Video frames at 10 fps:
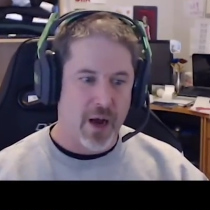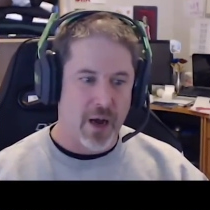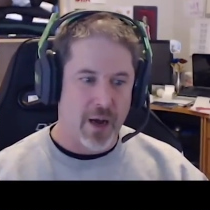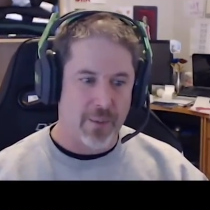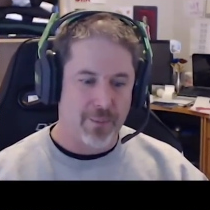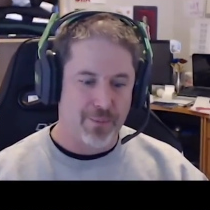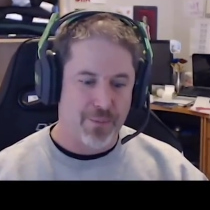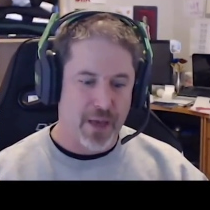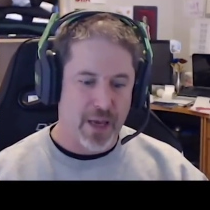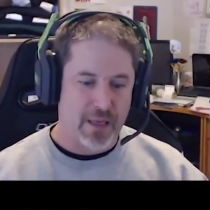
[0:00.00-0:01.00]
Uh,
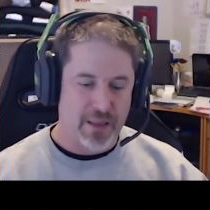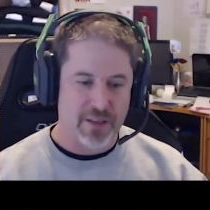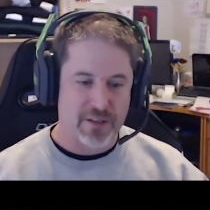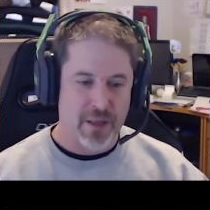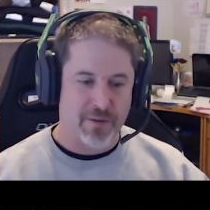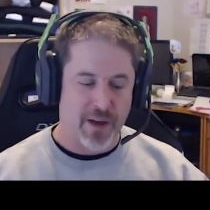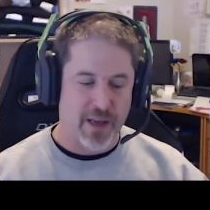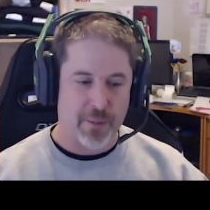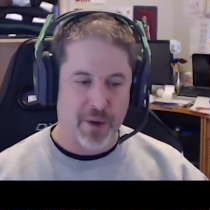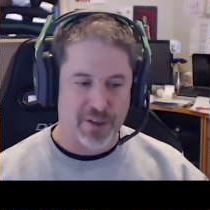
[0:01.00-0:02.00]
at least in the
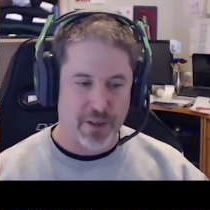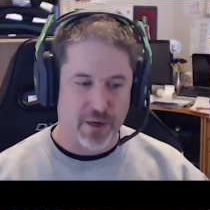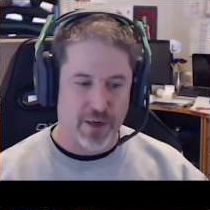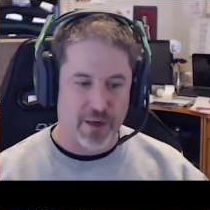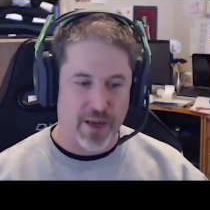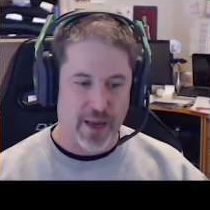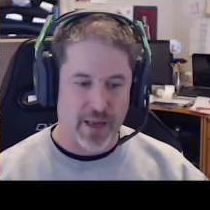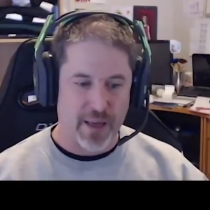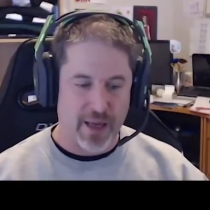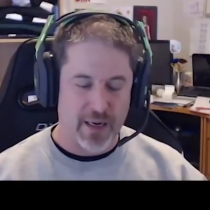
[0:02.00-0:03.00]
Viking martial art
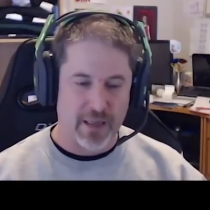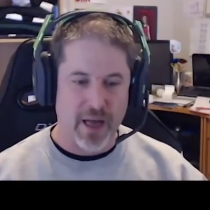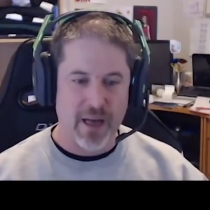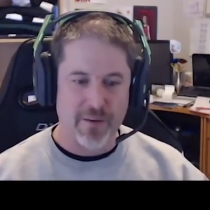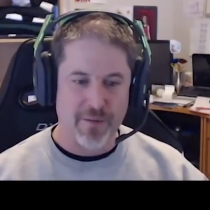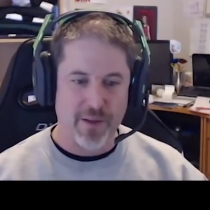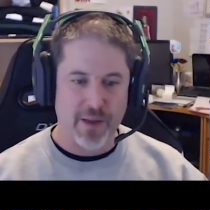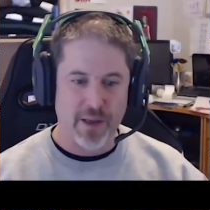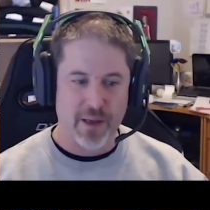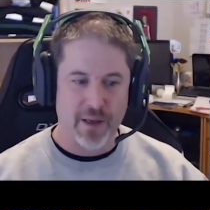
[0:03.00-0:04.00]
and and in a lot of
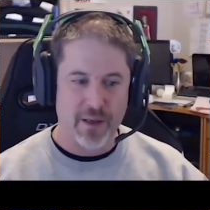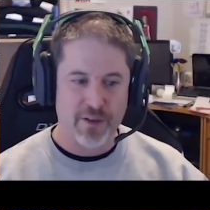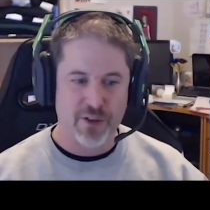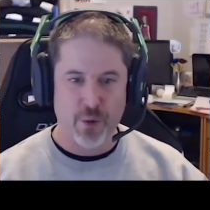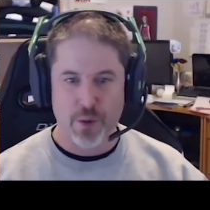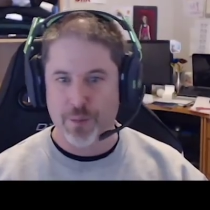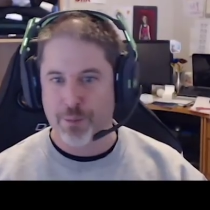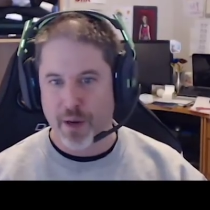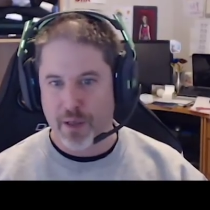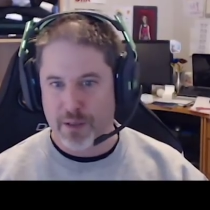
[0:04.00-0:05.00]
the sword and
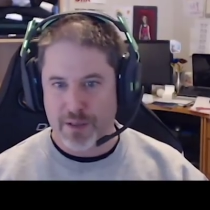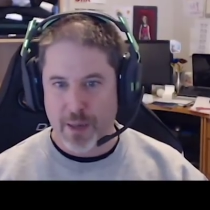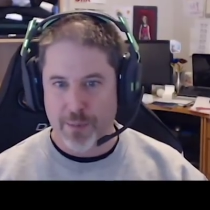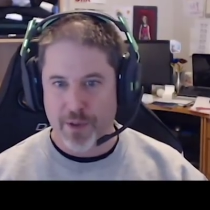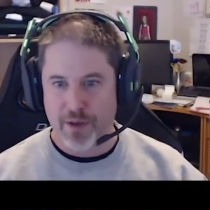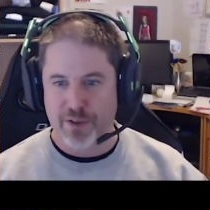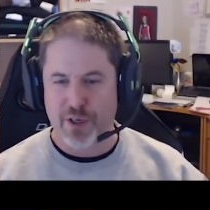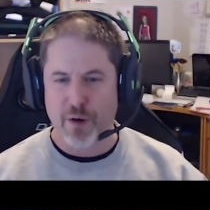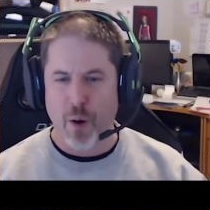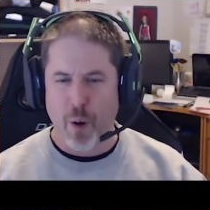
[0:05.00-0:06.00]
buckler type things,
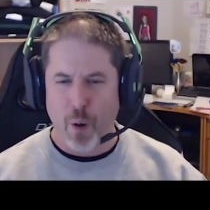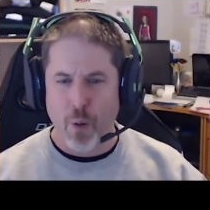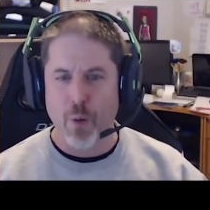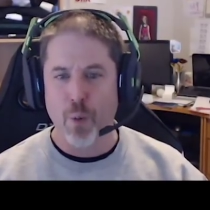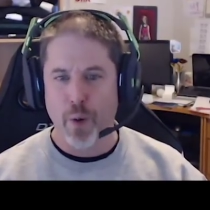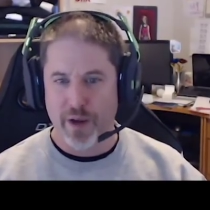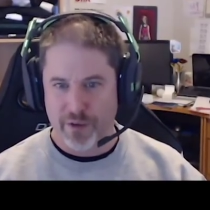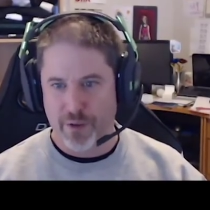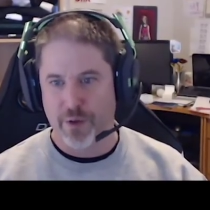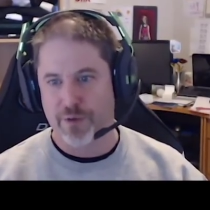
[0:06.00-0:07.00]
you're
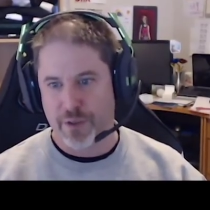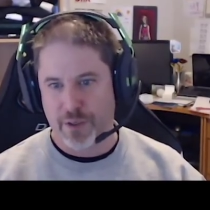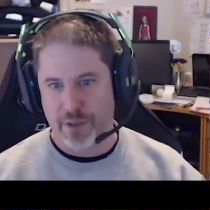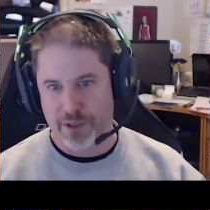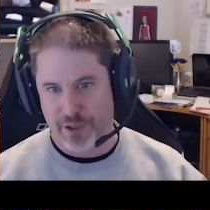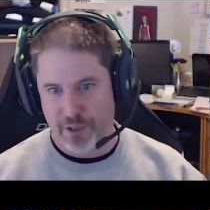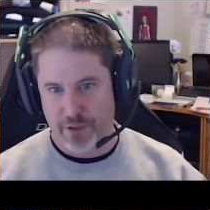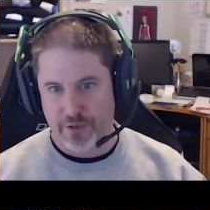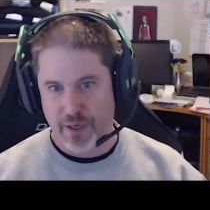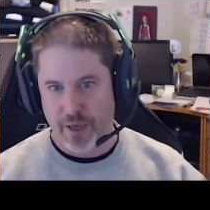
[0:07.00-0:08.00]
always using your
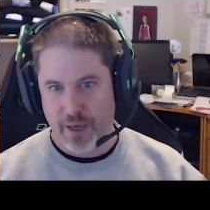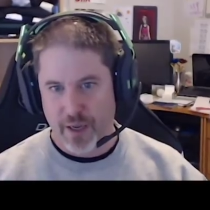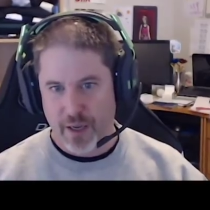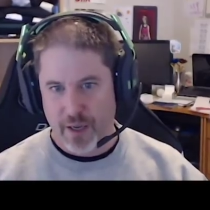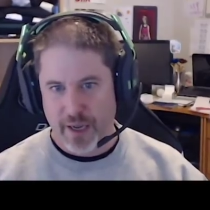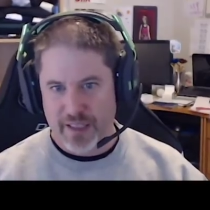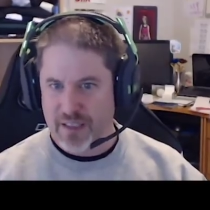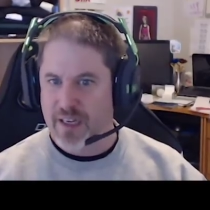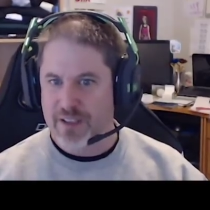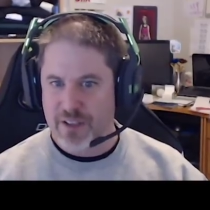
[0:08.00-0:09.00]
shield. It's
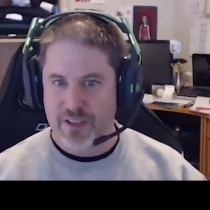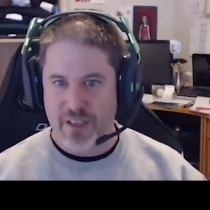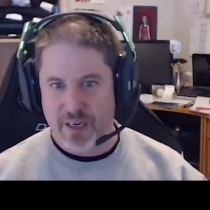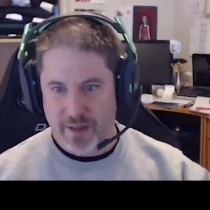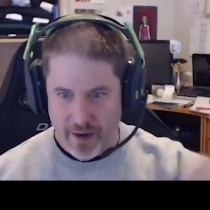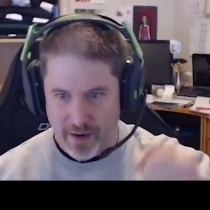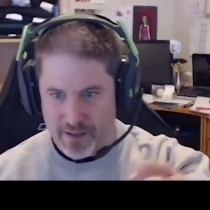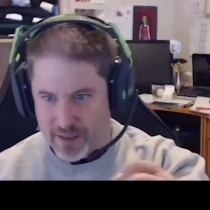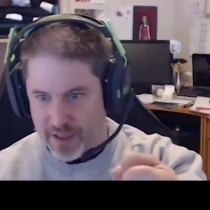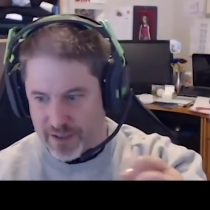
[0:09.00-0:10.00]
not just sitting there,
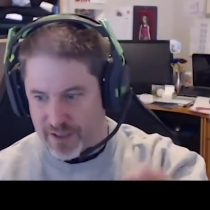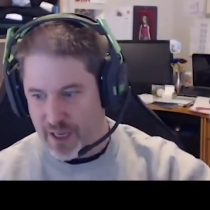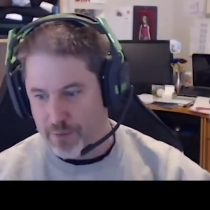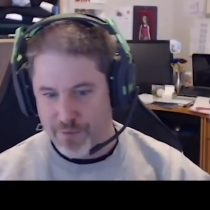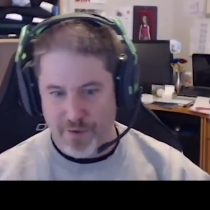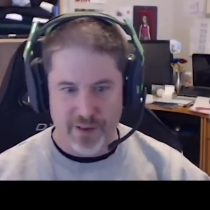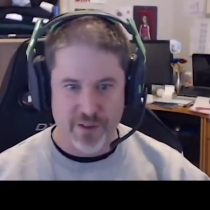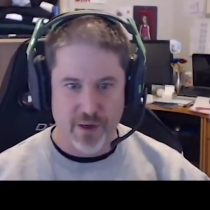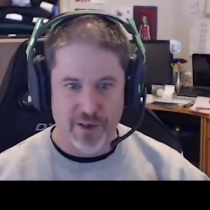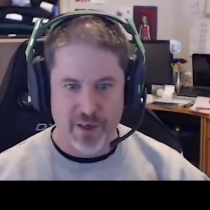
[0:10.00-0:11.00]
it's not just held
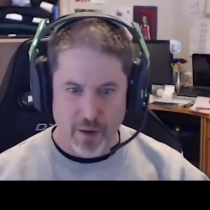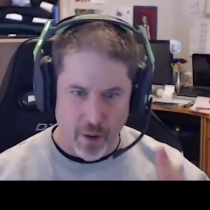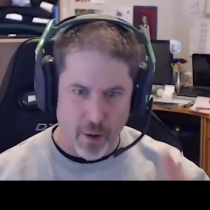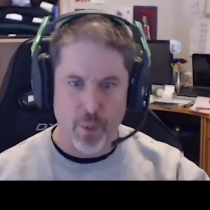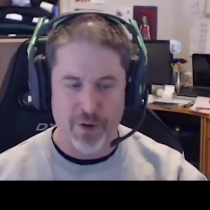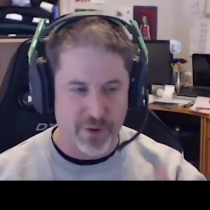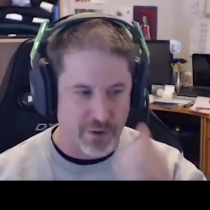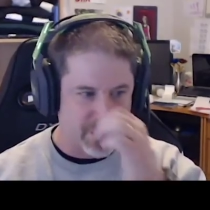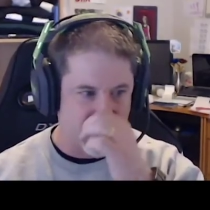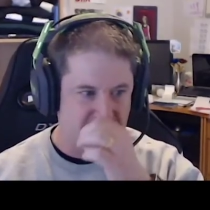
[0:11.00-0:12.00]
face on. You're always
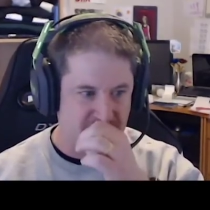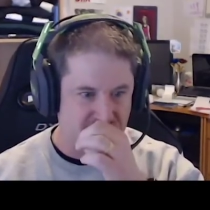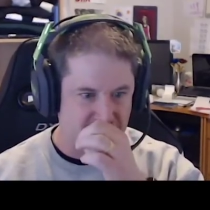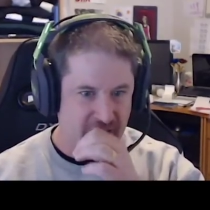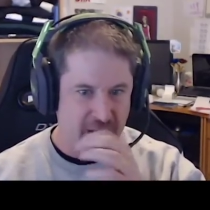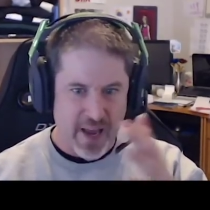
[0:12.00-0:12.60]
using your shield